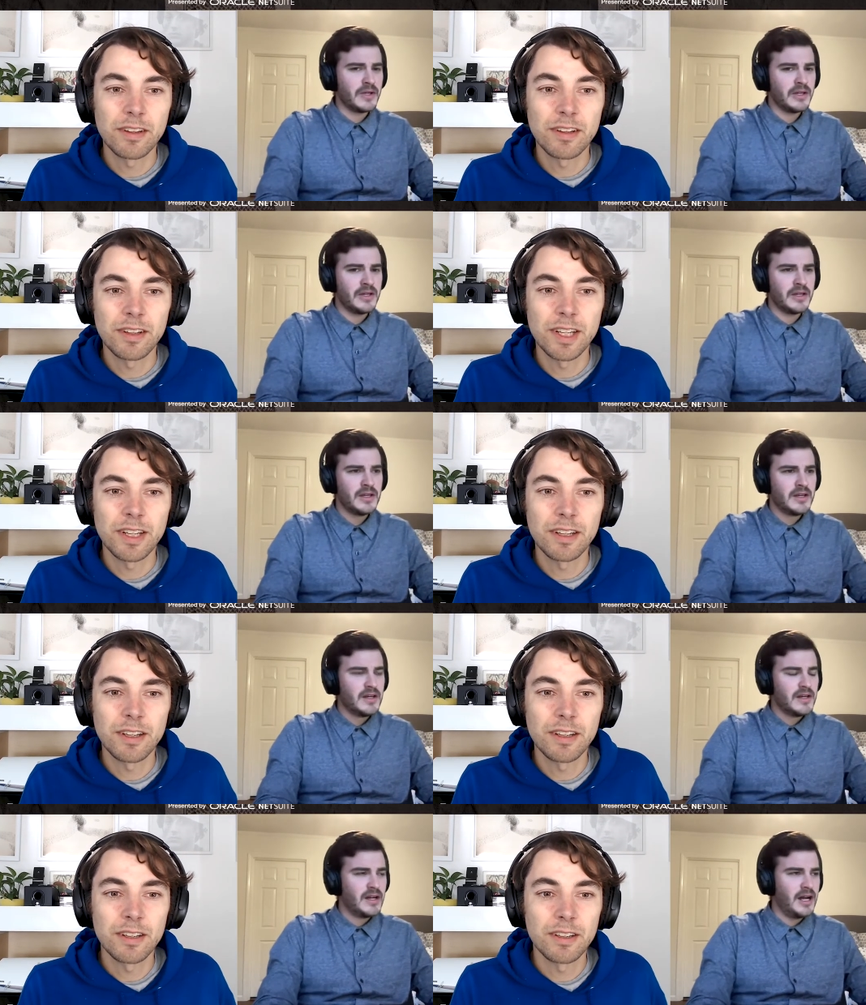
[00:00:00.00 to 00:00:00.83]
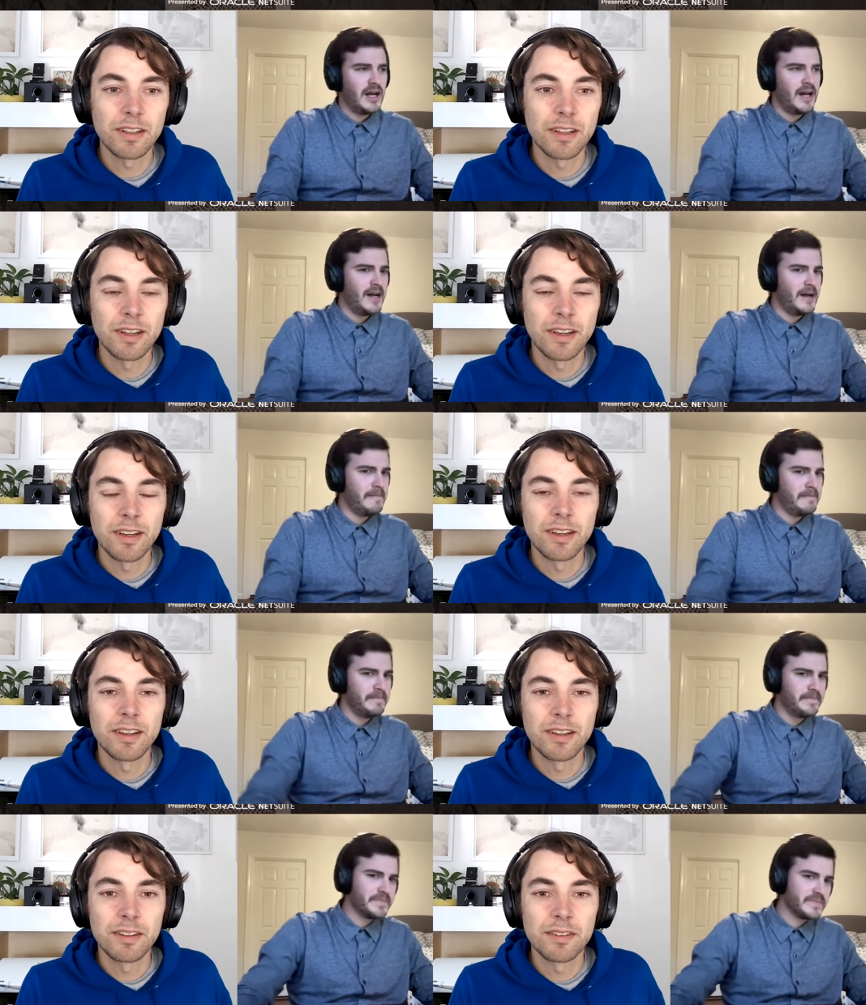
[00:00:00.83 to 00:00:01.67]
Speaker 1: good.
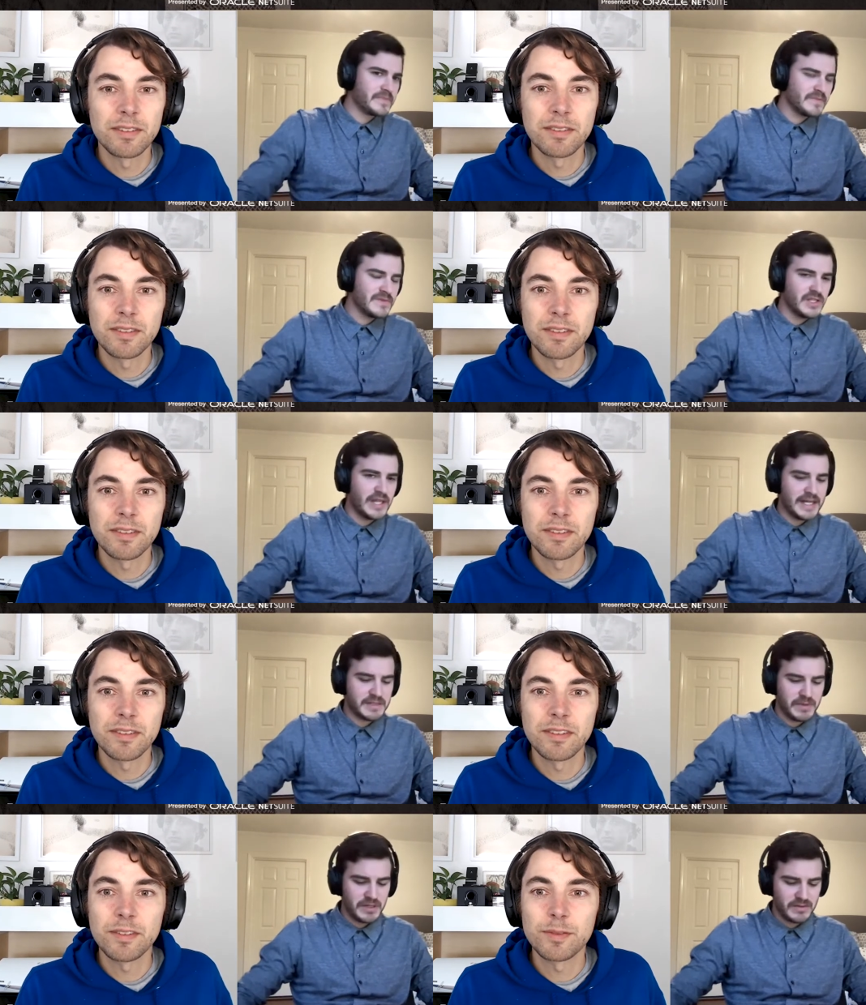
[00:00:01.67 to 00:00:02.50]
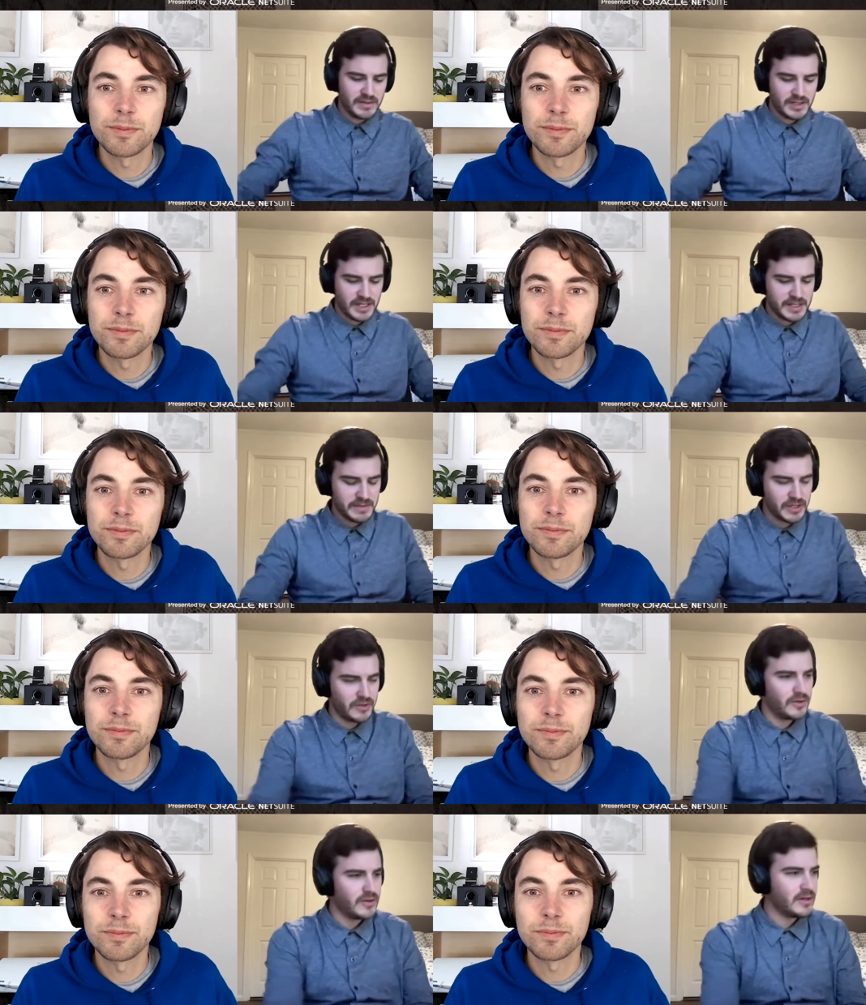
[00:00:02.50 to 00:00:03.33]
Um, so that's been so that's been
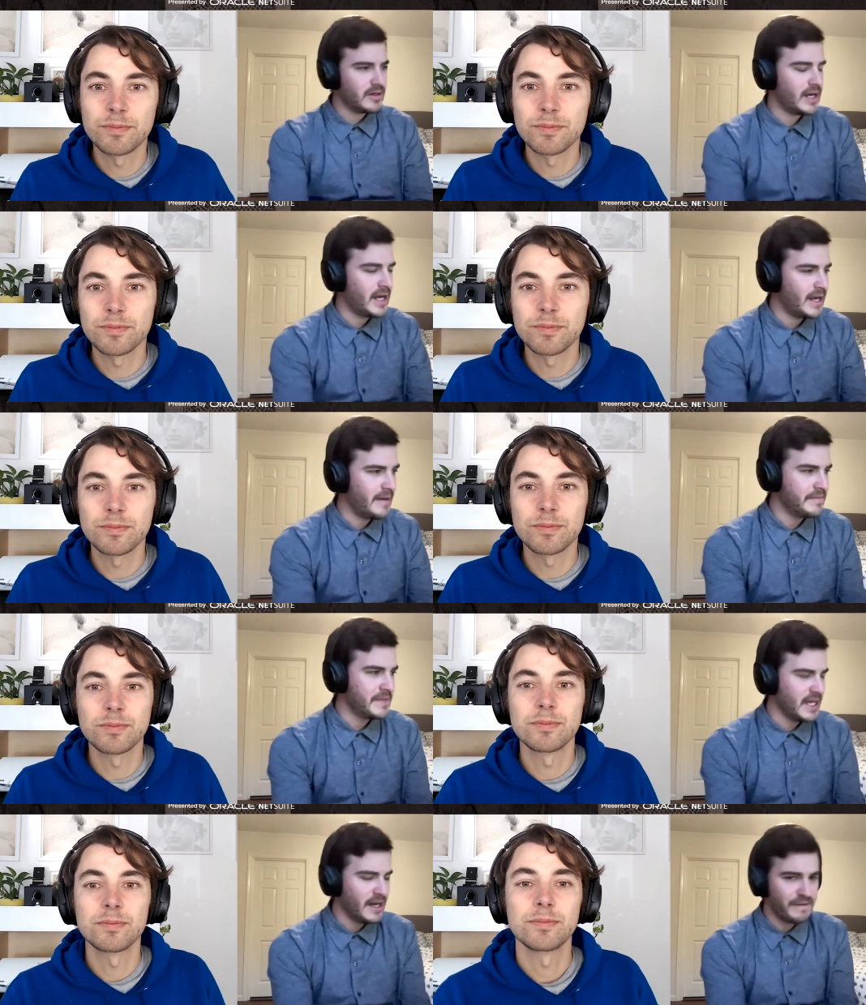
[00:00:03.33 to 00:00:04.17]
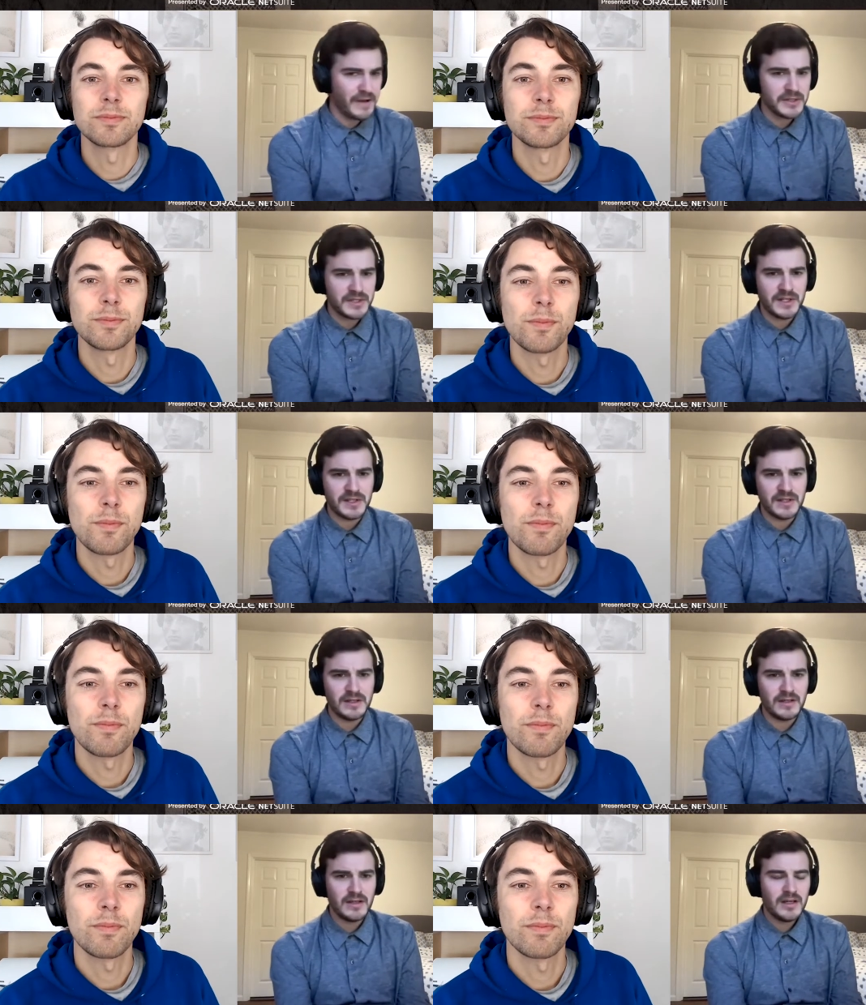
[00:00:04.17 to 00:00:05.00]
cool. Um, the NFL
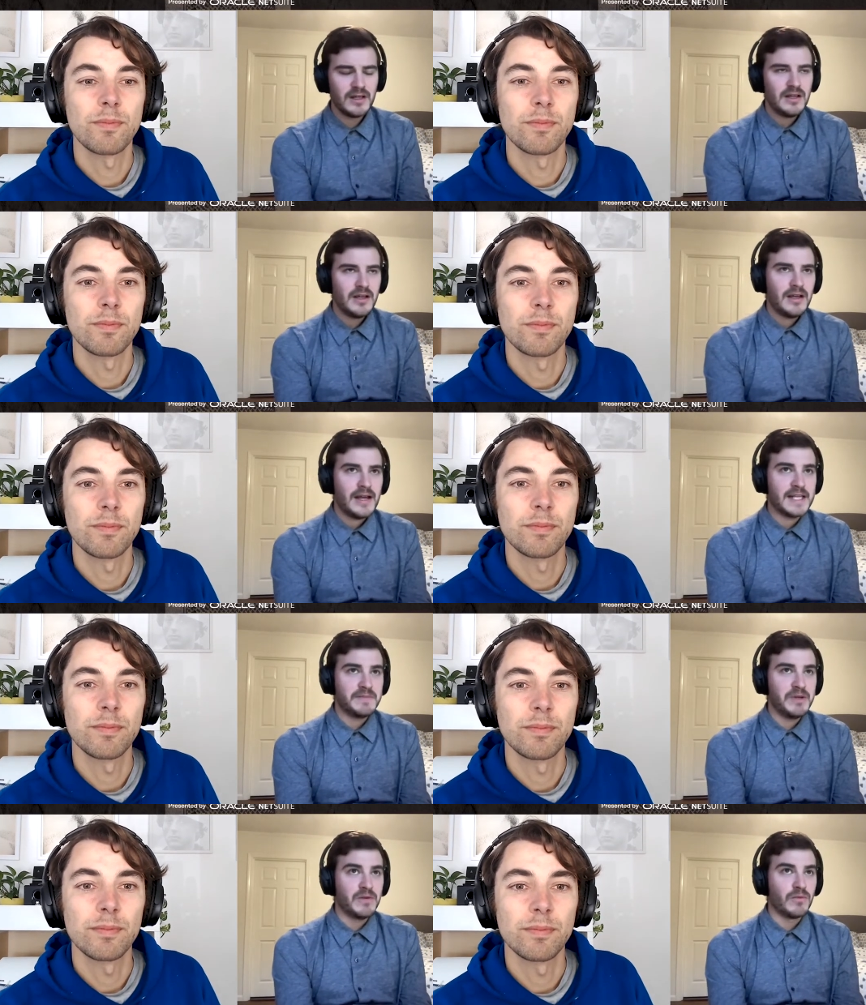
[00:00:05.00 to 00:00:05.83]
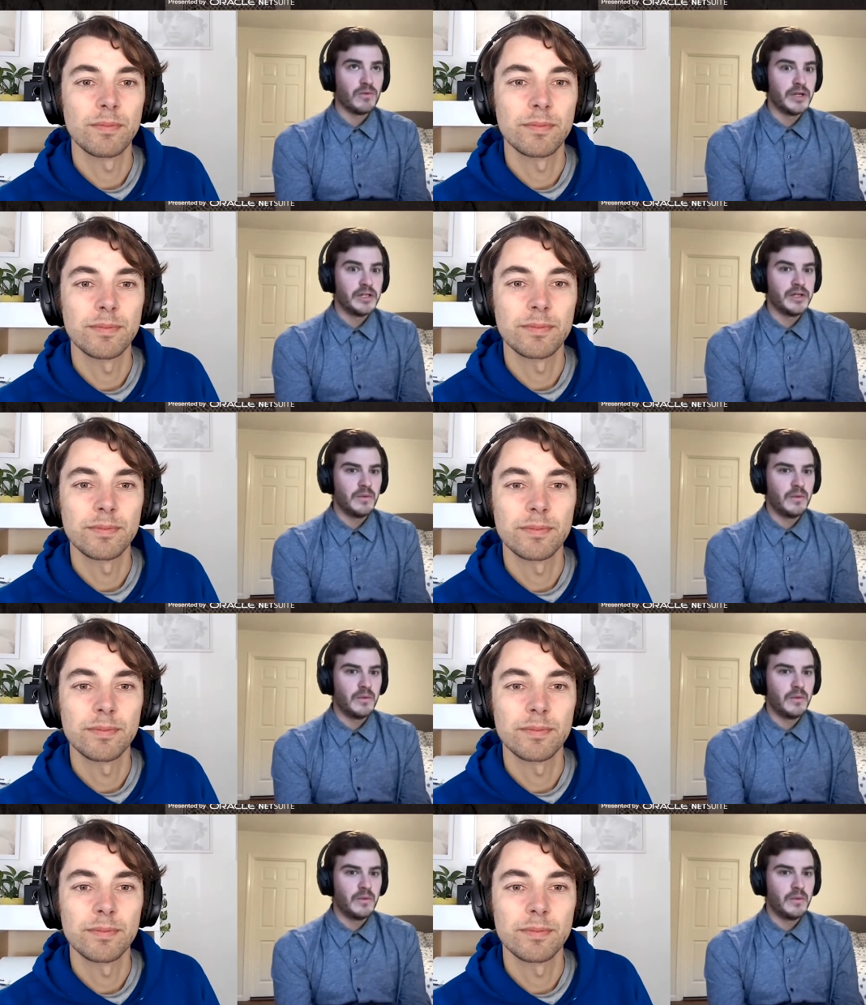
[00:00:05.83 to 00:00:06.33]
season has been really